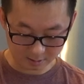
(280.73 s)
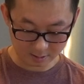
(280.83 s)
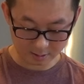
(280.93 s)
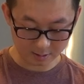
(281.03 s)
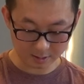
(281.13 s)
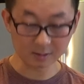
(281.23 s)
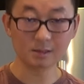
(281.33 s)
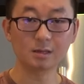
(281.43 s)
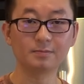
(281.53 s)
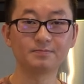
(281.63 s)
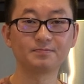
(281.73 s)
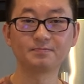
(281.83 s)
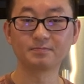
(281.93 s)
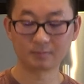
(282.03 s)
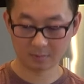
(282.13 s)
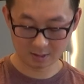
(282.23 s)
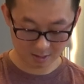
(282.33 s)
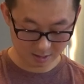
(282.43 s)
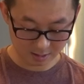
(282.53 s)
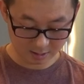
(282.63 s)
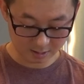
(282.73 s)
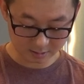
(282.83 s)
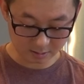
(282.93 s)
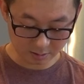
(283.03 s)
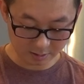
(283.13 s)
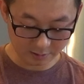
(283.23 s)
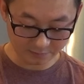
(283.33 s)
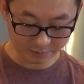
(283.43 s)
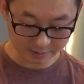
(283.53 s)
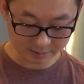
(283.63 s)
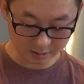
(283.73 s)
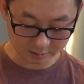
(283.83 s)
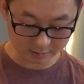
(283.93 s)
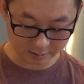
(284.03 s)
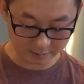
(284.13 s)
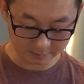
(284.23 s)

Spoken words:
and that's it. That's all you need for your sauce: